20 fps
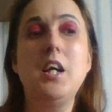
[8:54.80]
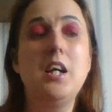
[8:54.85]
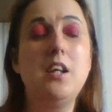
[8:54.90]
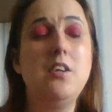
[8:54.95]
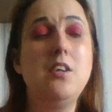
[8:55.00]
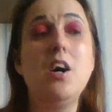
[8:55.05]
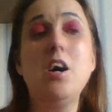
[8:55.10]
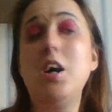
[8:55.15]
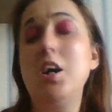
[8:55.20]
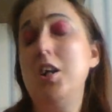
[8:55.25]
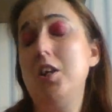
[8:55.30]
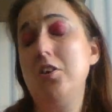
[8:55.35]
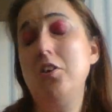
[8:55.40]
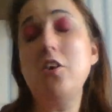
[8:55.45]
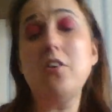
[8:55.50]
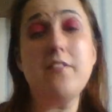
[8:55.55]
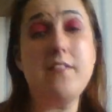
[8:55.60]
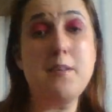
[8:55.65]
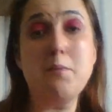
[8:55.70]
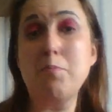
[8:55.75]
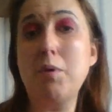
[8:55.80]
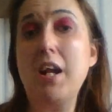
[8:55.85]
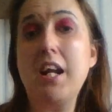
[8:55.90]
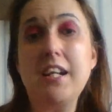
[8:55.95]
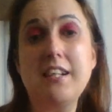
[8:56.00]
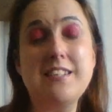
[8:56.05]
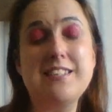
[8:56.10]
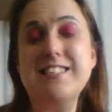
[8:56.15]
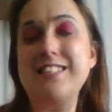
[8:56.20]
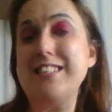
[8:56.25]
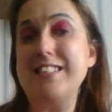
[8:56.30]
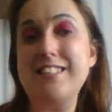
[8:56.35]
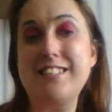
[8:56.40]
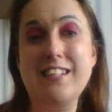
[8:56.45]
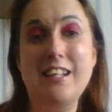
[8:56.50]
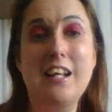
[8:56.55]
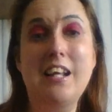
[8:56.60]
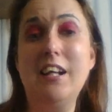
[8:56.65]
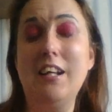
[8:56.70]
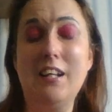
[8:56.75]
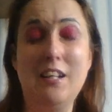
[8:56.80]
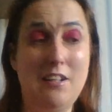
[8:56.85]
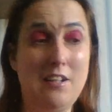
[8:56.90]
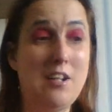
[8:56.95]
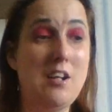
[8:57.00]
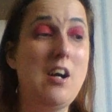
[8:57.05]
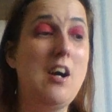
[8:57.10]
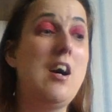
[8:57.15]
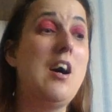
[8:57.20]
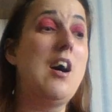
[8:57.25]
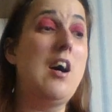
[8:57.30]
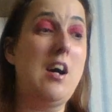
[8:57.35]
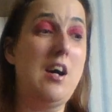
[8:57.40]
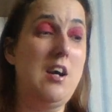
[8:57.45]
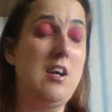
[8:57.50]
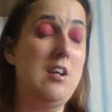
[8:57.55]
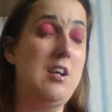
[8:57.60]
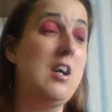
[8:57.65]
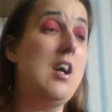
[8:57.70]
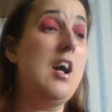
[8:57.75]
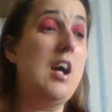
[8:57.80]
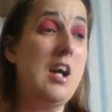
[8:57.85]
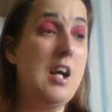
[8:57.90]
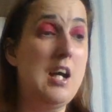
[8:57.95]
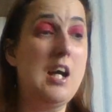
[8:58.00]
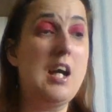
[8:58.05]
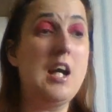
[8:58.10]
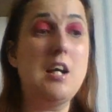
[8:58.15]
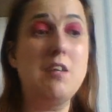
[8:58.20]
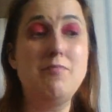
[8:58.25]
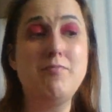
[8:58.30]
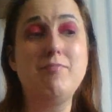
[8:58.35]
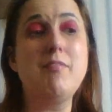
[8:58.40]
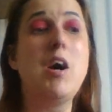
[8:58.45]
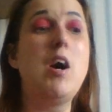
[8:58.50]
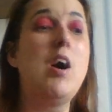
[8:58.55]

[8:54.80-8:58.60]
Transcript: lot, uh, lots of places that, uh, um,